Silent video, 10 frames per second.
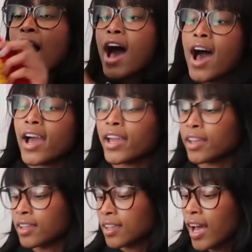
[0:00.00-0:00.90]

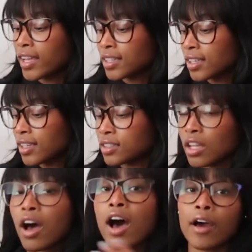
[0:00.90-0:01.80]
I kind of
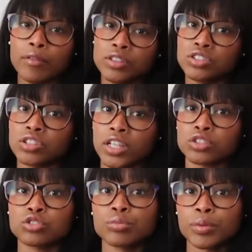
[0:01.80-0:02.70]
thought I was like
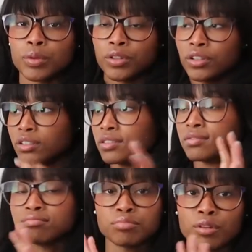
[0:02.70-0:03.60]
super
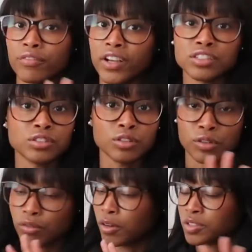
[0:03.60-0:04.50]
professional
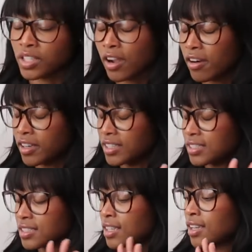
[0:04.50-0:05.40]
crochet
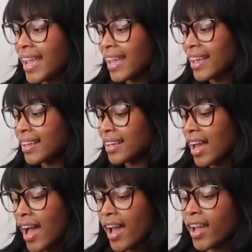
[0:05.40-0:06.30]
artist, and
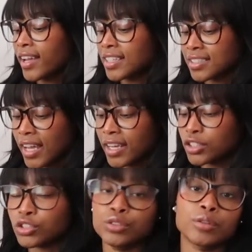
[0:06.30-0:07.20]
I decided
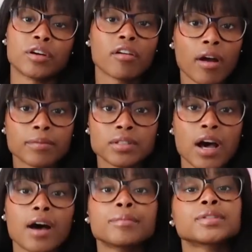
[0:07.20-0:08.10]
to do a crop
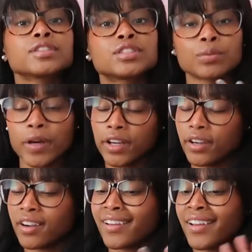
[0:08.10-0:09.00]
top sweater,